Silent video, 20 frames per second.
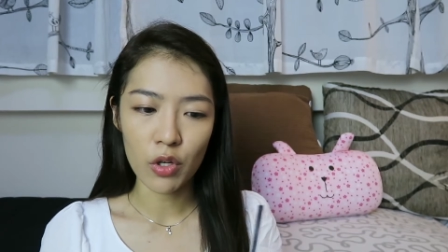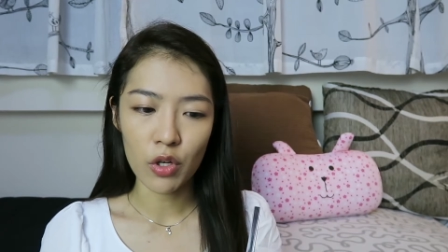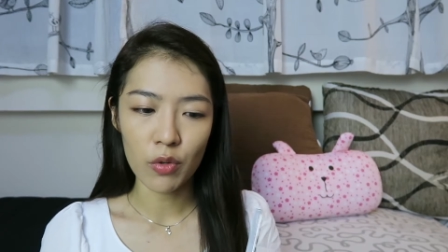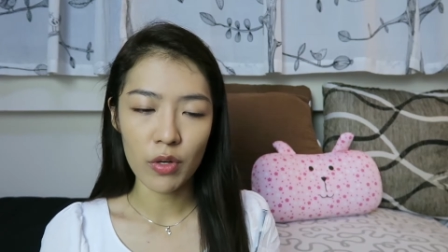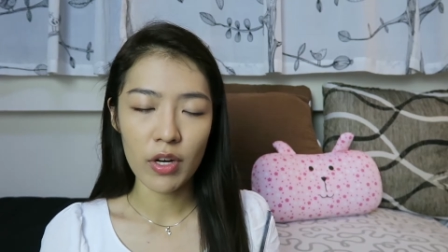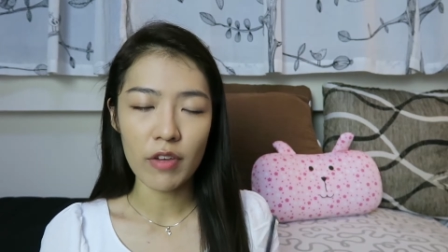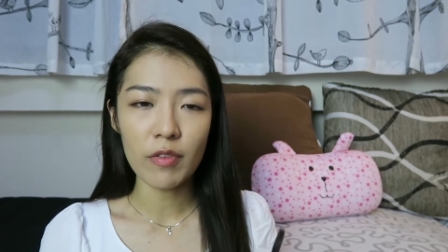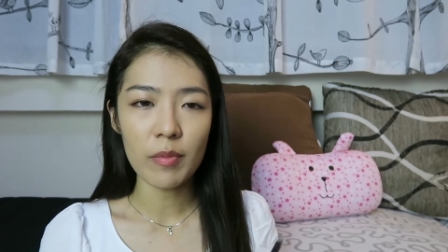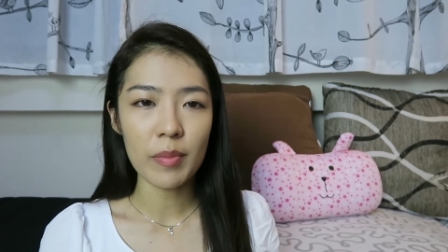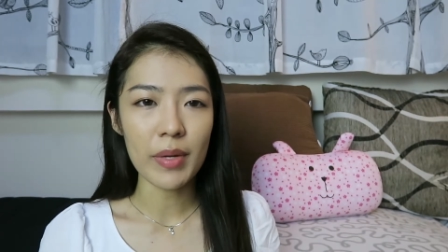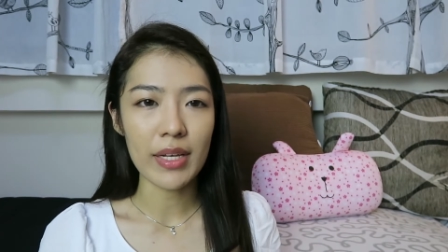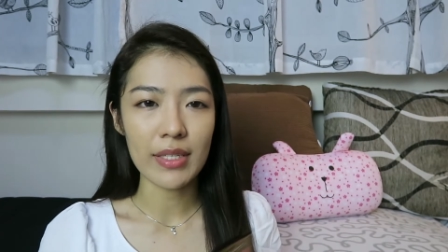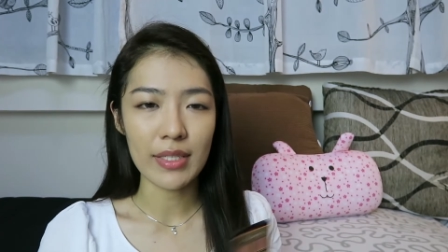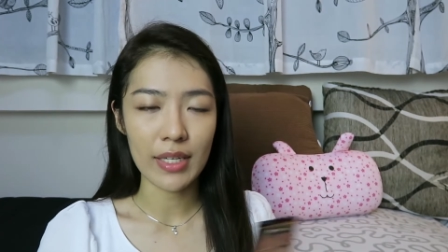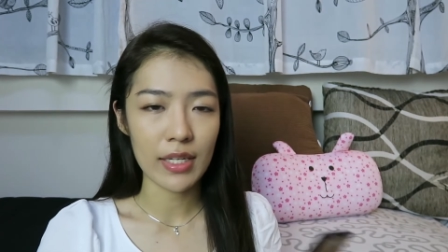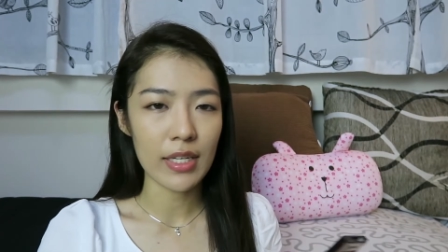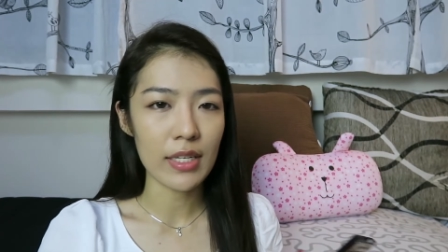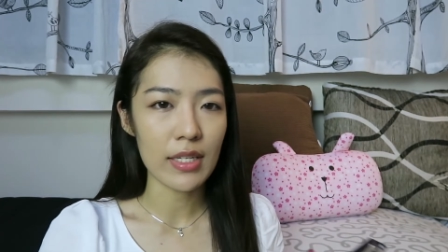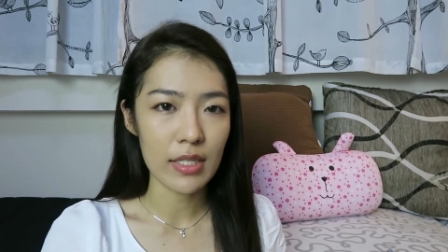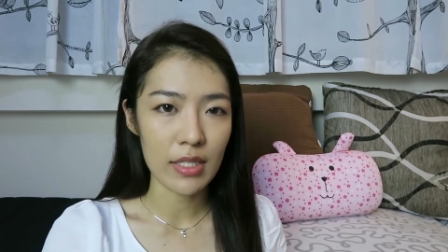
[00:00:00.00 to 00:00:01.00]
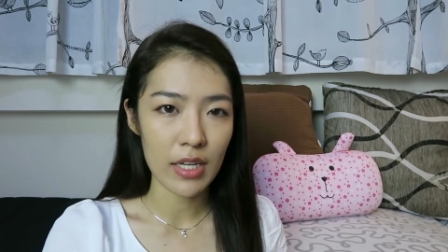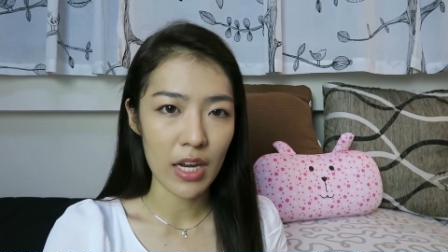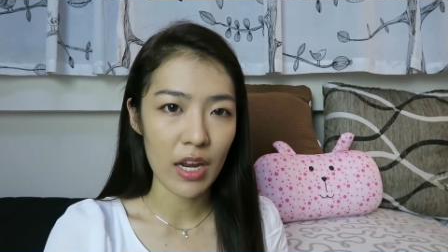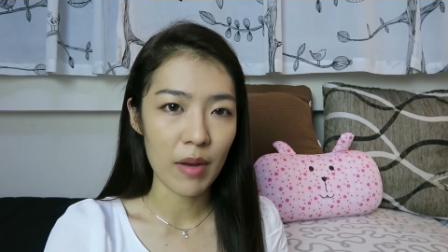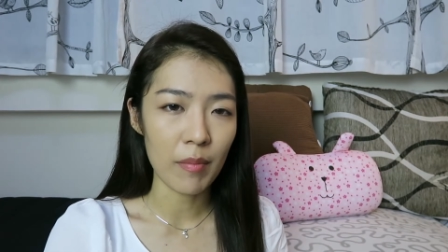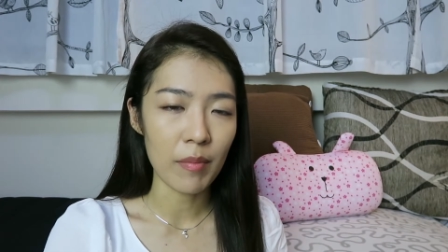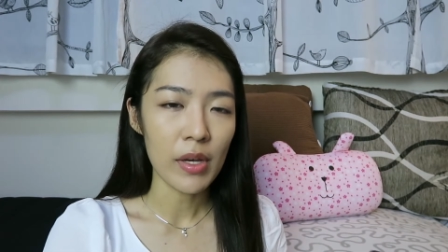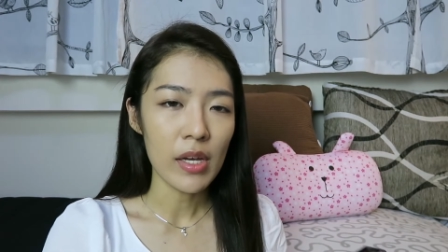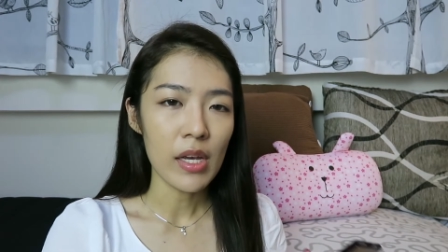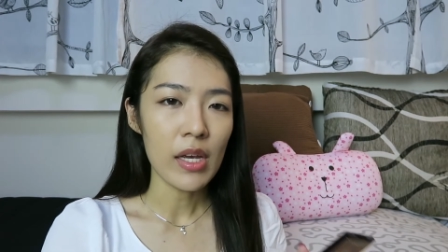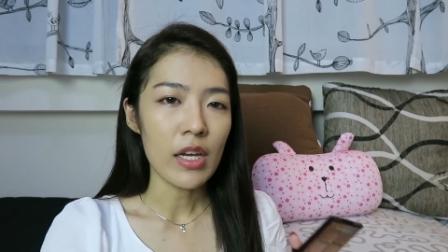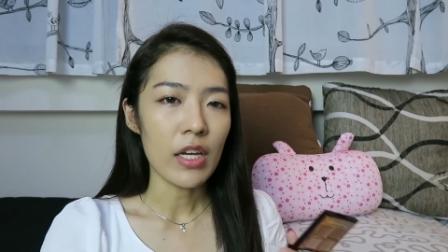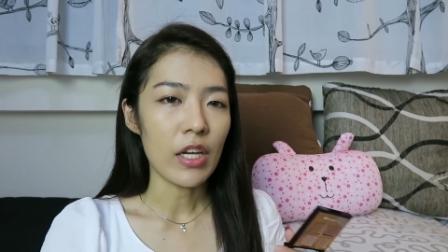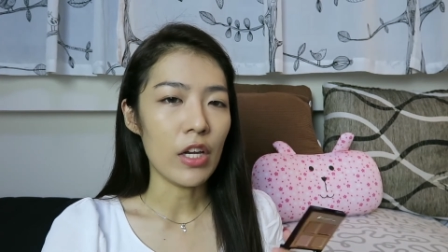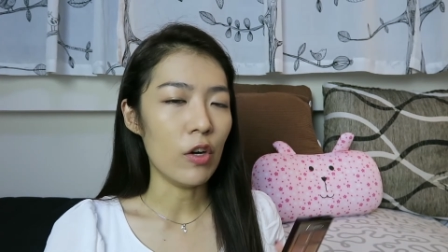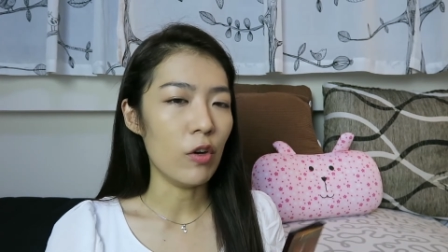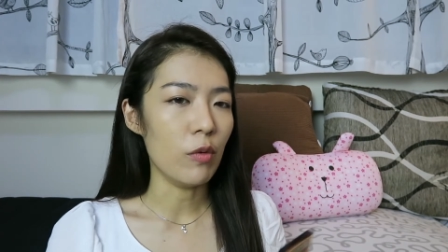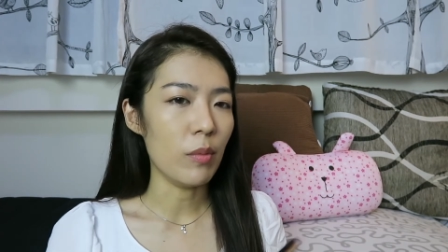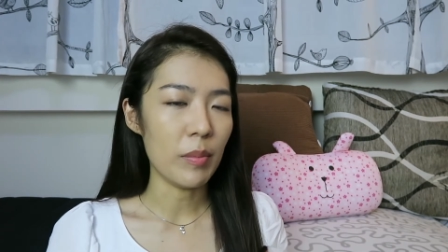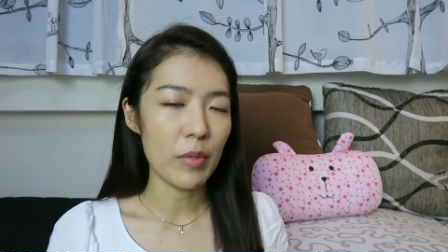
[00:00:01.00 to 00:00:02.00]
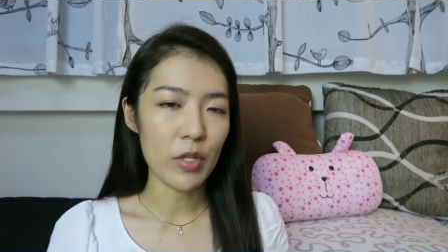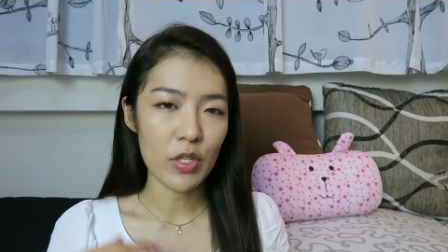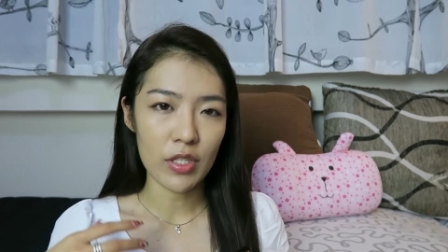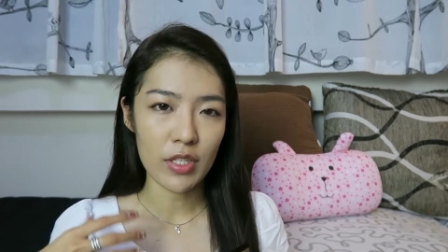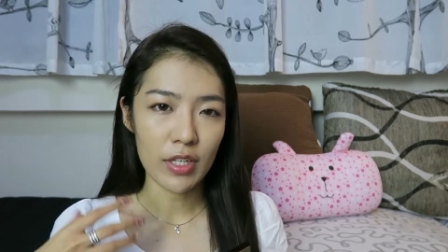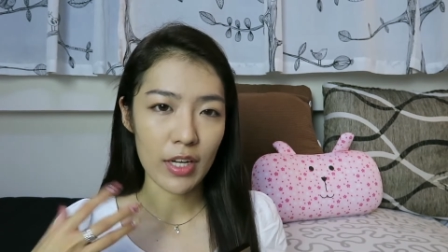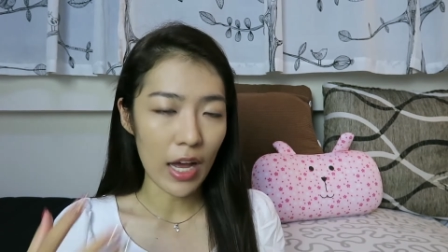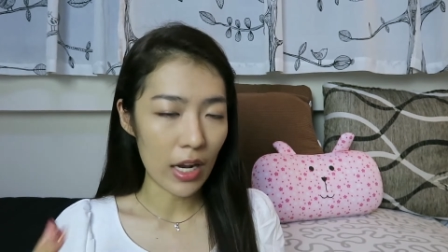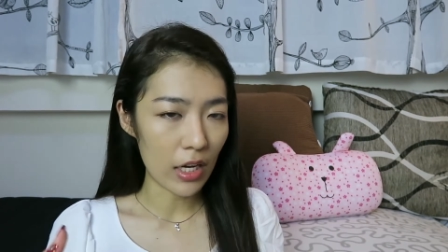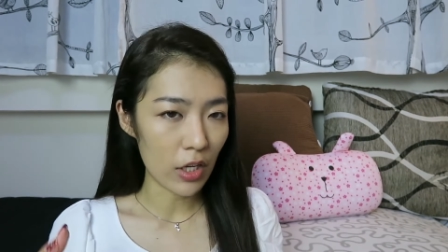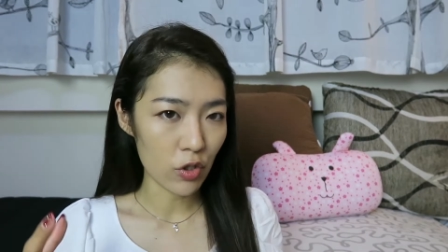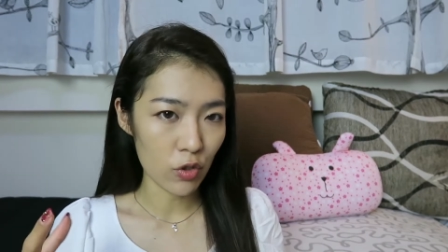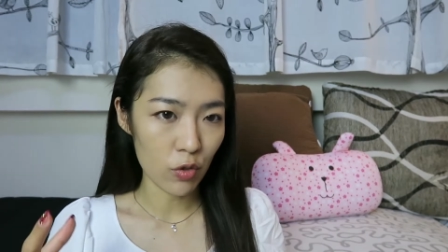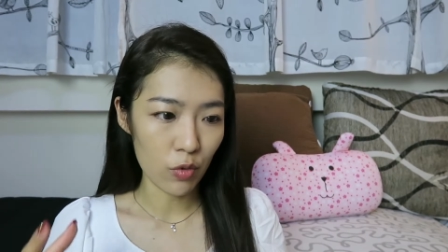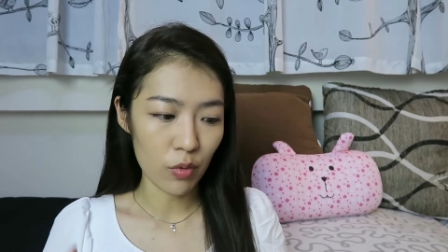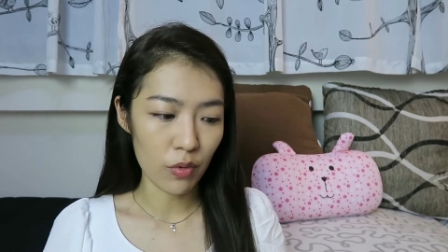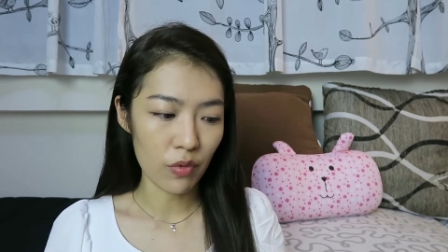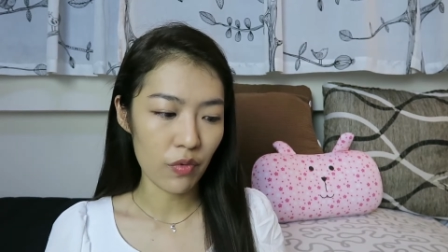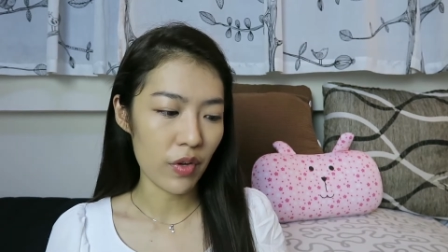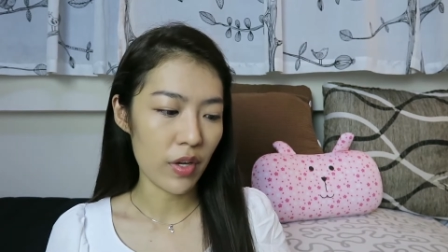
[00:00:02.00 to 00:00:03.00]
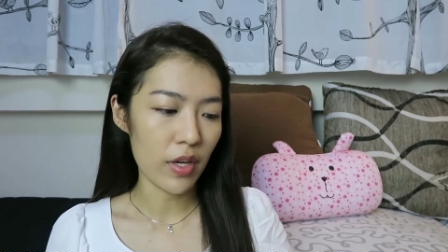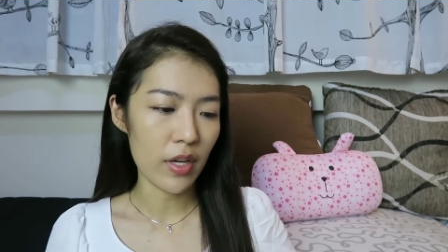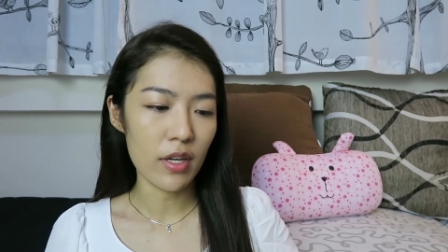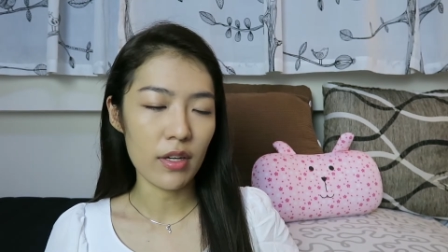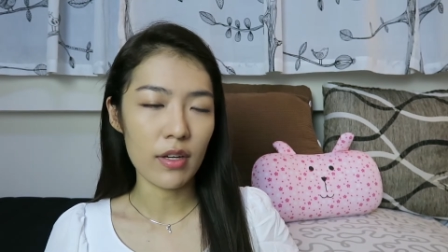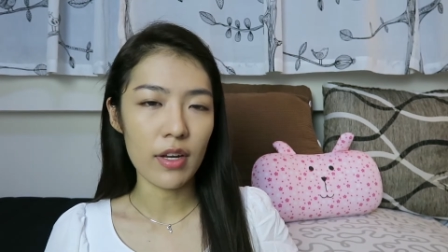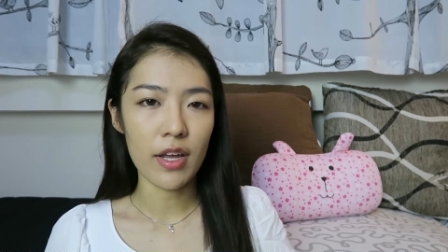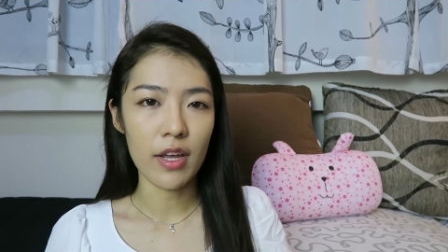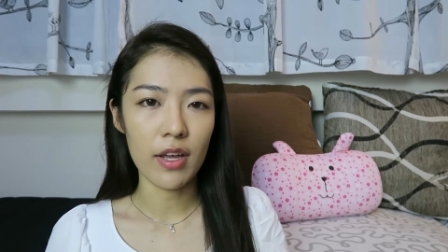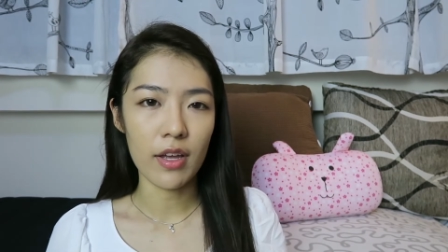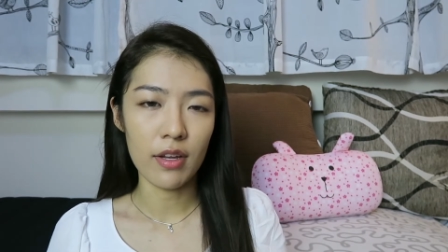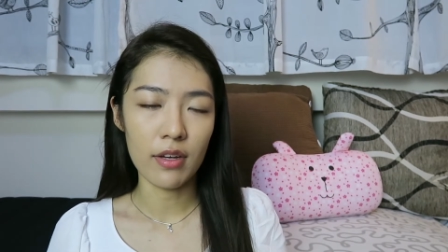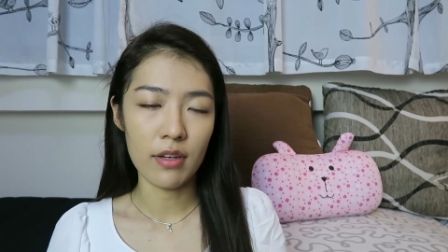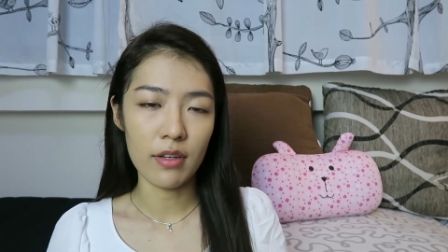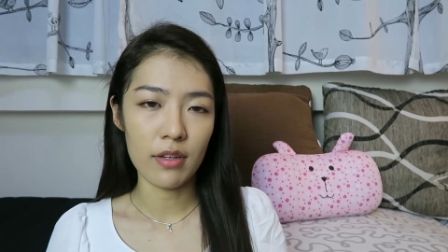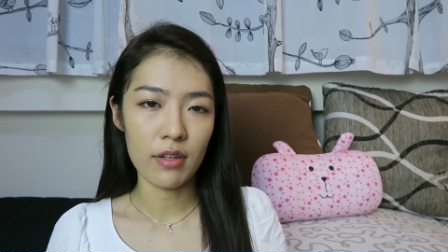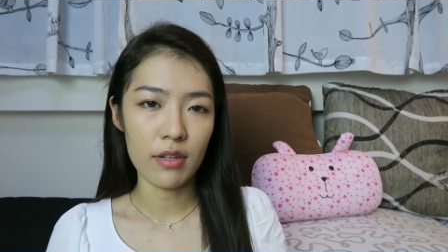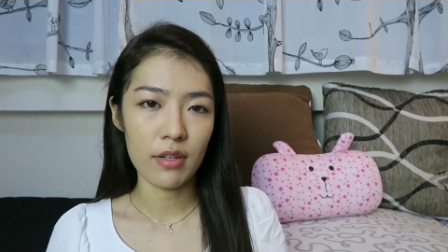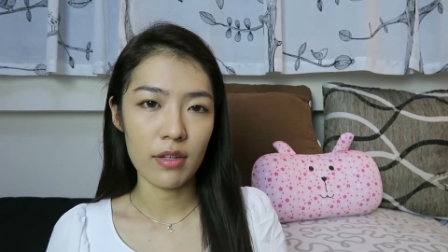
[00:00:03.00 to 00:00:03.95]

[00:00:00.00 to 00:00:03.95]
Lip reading: You don't have to get exactly the same, you know, maybe just a color tone of it, and